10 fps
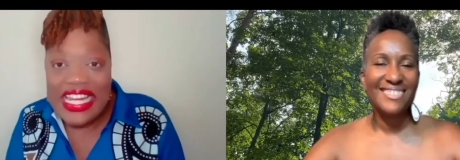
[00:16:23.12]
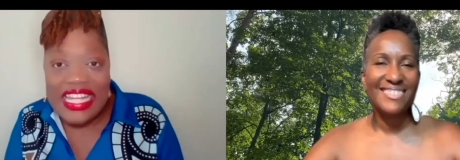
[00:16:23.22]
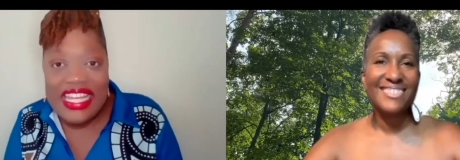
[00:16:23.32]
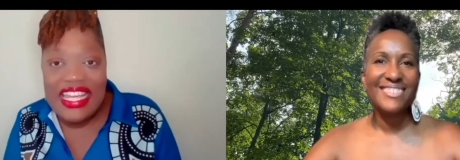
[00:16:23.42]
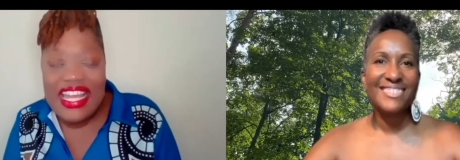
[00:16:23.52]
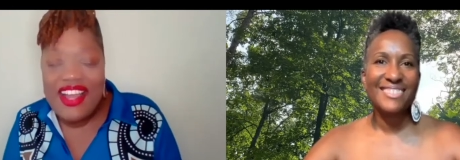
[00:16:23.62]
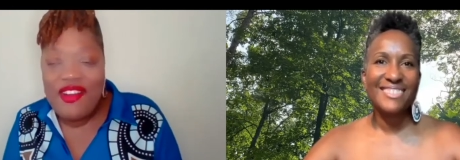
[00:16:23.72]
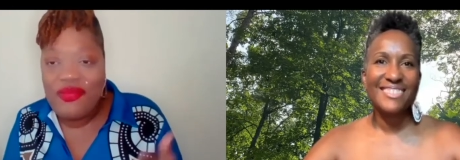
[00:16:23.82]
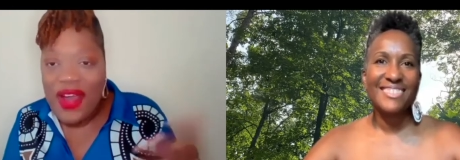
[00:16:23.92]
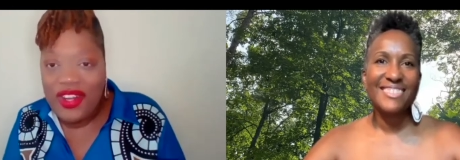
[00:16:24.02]
Speaker 1: any
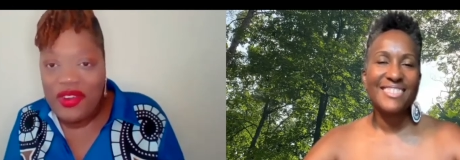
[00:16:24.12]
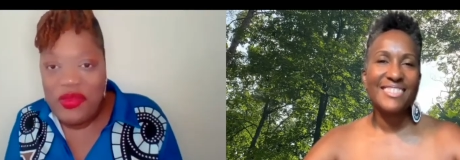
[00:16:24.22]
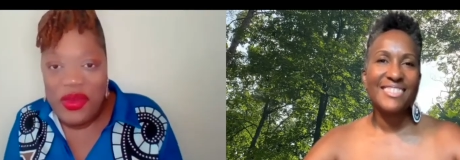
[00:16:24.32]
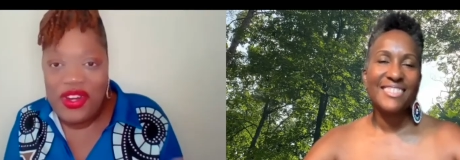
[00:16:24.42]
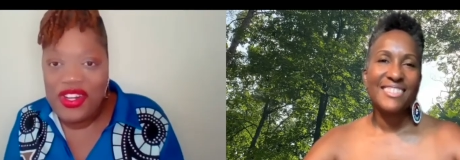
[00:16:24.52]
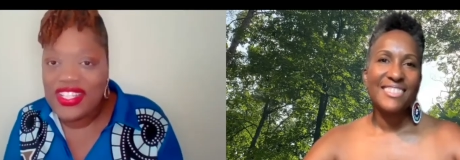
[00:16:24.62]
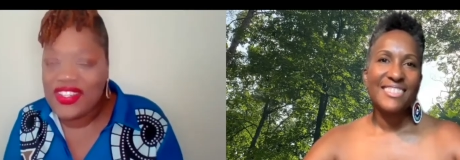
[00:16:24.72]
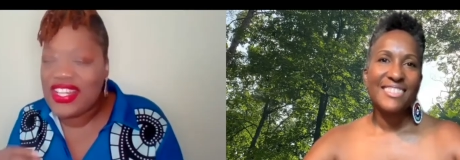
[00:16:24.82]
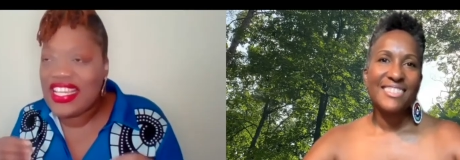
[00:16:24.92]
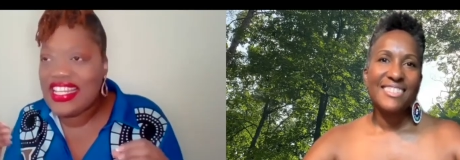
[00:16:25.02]
final
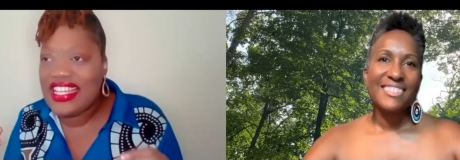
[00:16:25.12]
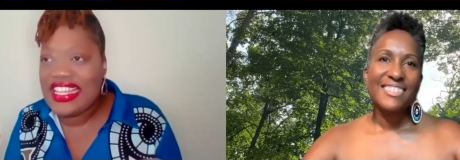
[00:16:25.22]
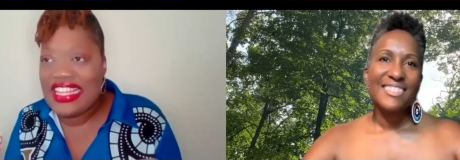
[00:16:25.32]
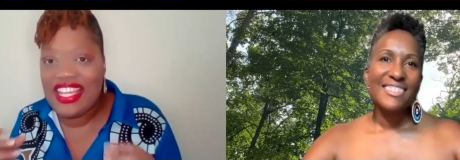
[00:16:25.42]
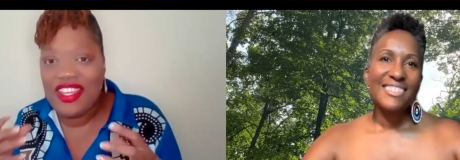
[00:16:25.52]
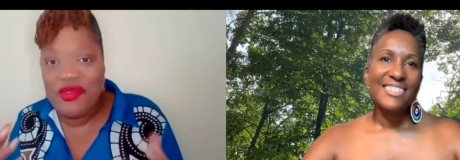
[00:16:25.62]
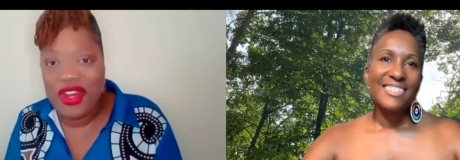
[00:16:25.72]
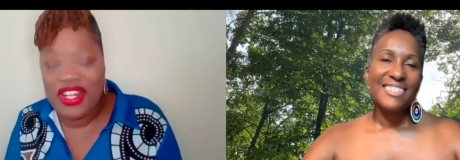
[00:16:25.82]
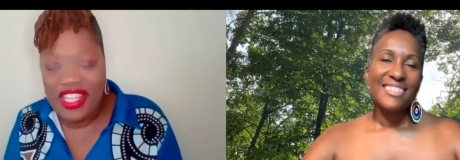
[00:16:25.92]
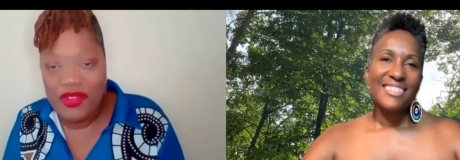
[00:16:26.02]
words or anything you
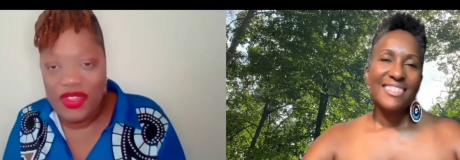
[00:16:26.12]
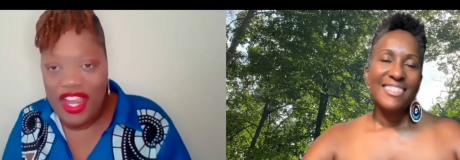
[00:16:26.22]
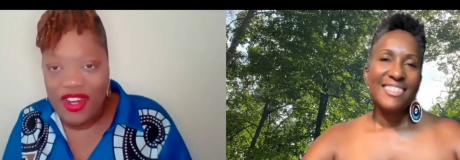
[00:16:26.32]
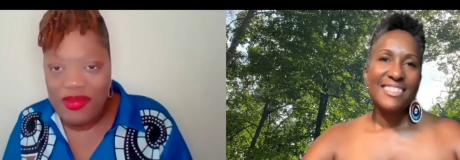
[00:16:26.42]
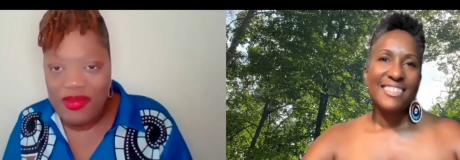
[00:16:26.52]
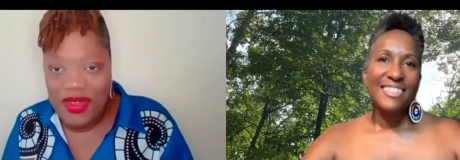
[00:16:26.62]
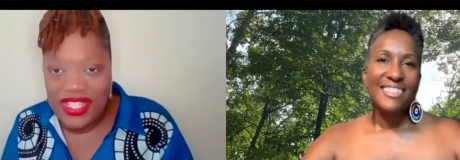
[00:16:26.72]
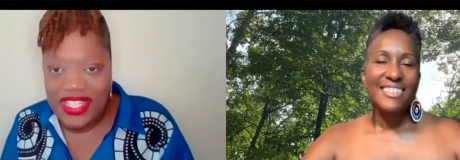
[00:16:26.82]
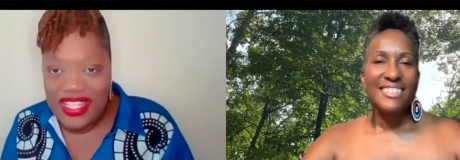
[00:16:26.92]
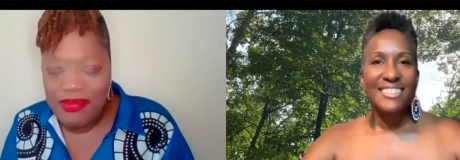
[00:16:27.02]
want to leave with our
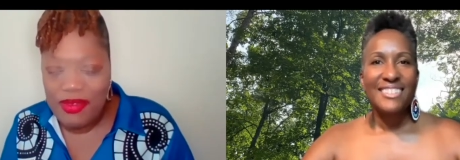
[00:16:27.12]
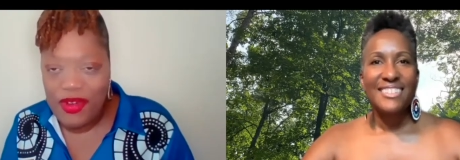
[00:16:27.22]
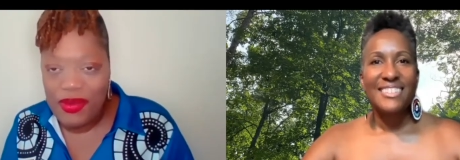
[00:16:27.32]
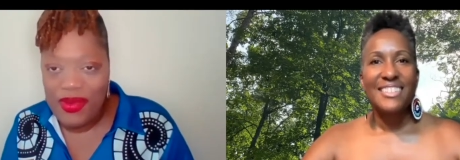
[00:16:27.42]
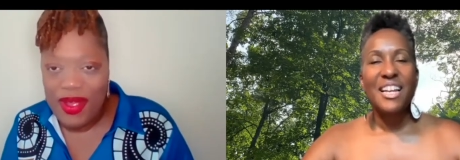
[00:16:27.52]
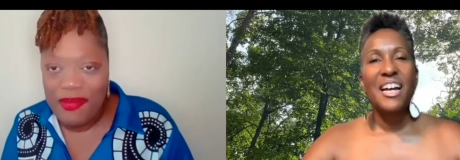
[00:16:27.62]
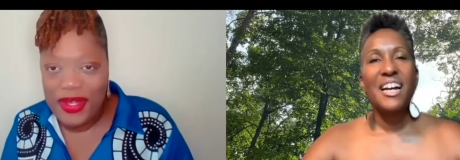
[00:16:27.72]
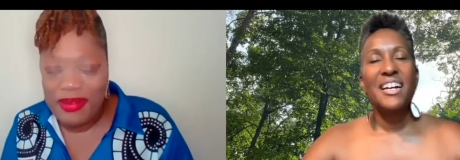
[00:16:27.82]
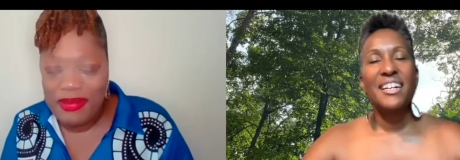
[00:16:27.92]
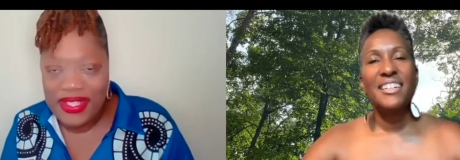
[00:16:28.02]
community before we wrap
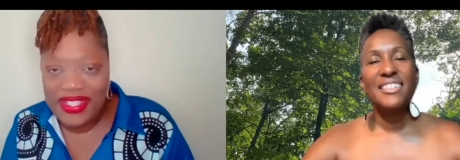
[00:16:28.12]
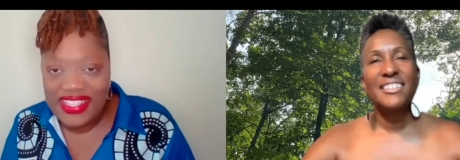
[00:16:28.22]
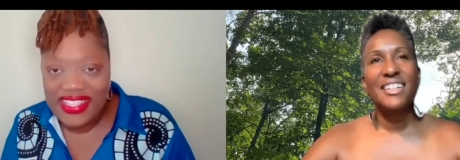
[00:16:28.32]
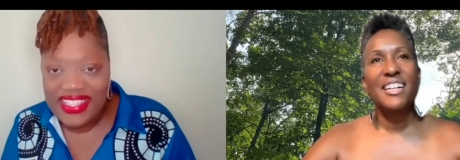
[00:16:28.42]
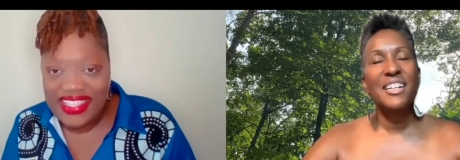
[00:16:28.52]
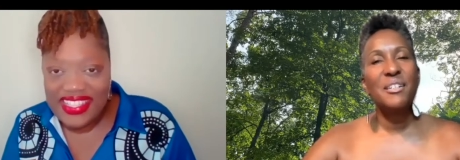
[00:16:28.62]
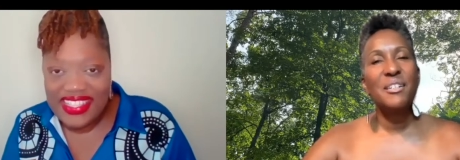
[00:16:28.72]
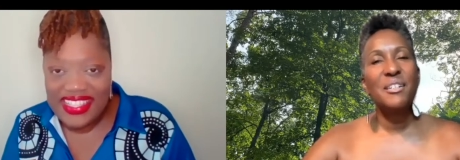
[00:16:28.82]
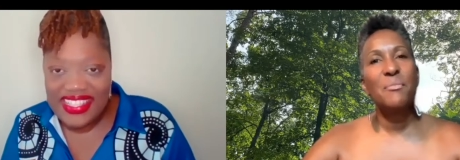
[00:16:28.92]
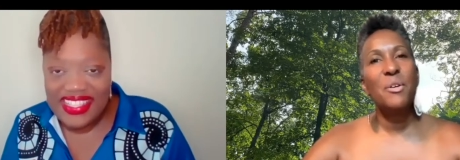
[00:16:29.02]
up?
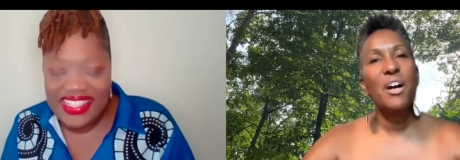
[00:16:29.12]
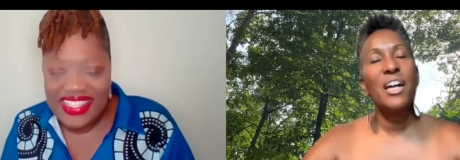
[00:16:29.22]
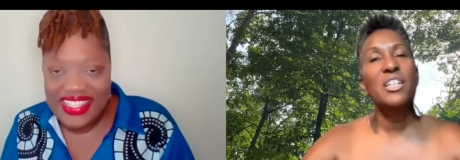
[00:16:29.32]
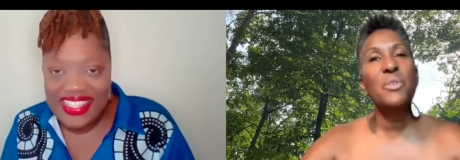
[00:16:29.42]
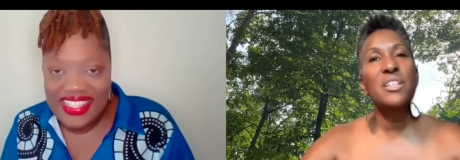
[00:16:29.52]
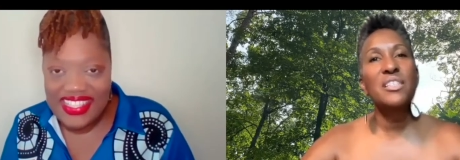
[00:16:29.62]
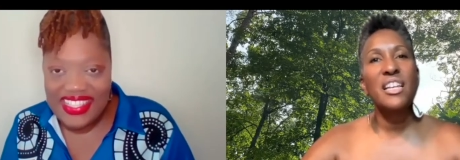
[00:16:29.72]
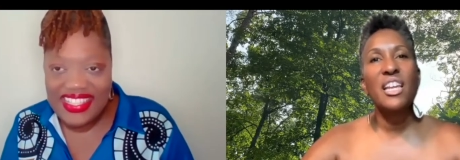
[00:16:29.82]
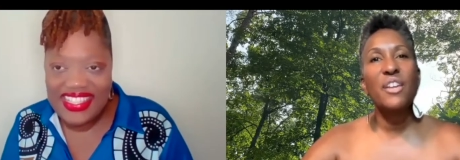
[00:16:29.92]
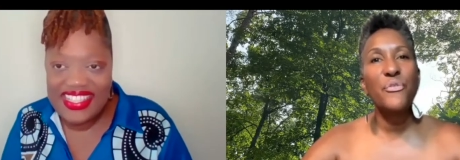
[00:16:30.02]
Um,
Speaker 2: well, I just want to
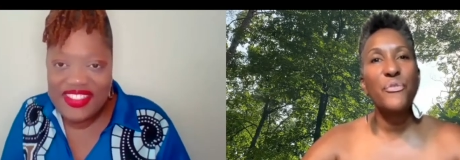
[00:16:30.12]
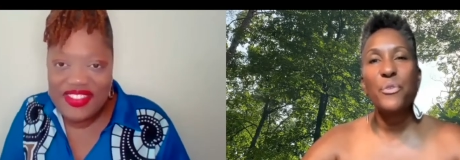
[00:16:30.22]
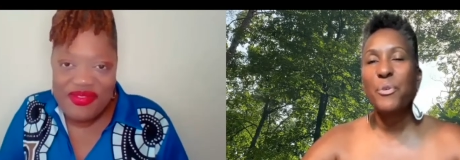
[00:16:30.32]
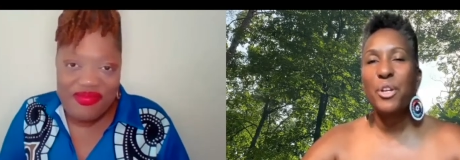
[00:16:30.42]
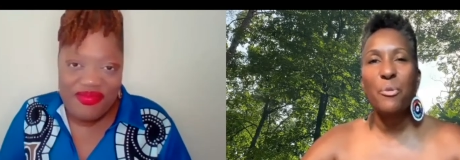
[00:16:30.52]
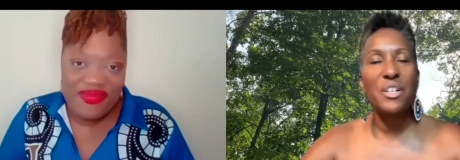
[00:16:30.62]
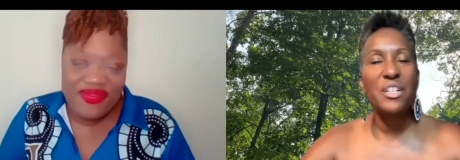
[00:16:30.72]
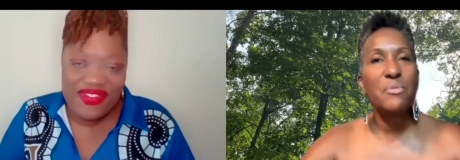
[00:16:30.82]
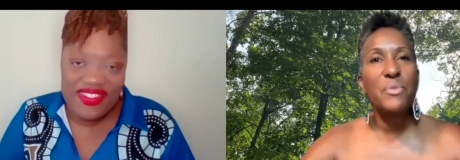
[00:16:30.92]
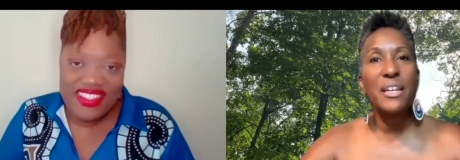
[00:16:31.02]
say if you know, we
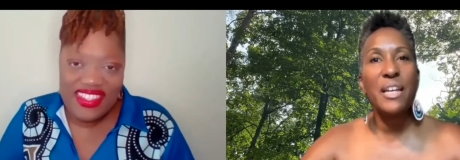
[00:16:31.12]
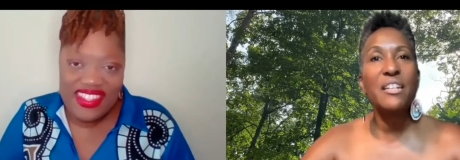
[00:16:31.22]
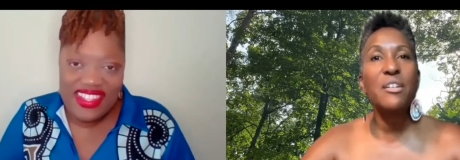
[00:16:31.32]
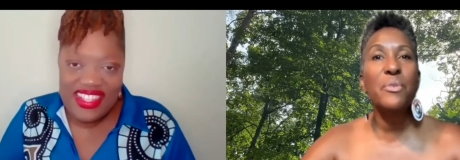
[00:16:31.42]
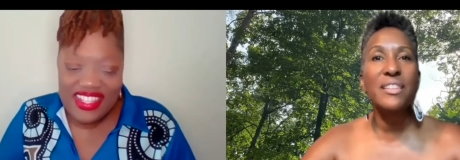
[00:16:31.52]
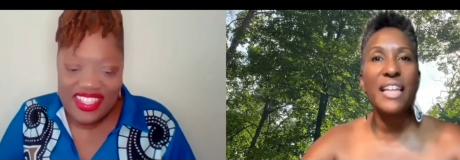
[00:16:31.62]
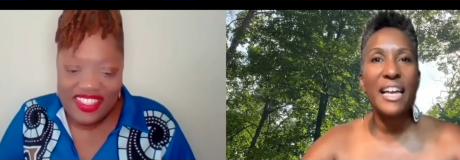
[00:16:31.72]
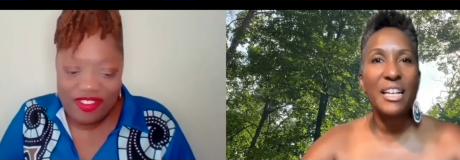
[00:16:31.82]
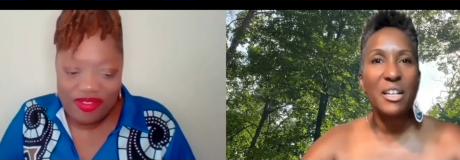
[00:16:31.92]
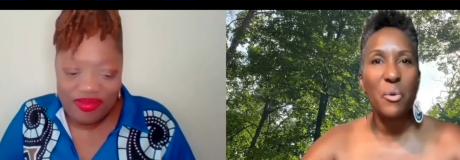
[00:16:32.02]
just we ended with
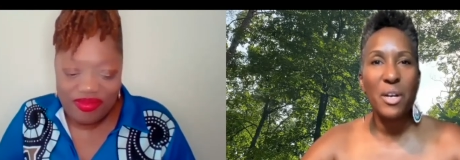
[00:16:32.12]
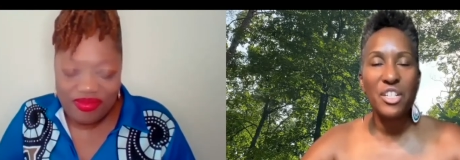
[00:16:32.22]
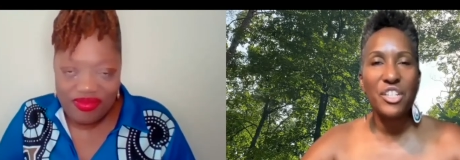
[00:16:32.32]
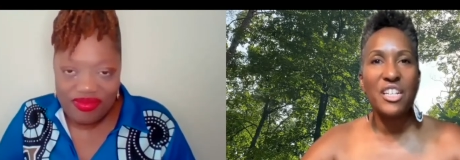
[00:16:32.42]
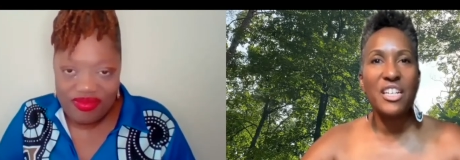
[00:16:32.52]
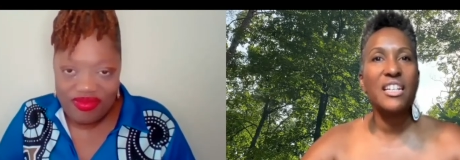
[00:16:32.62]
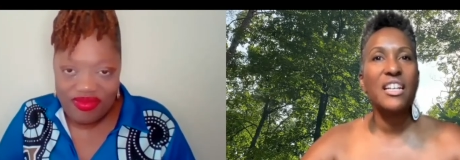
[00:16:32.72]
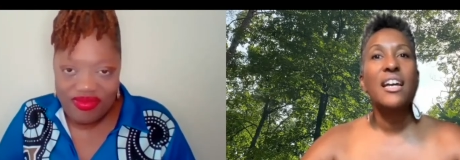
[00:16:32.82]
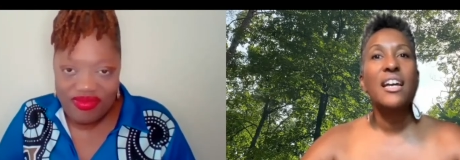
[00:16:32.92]
that question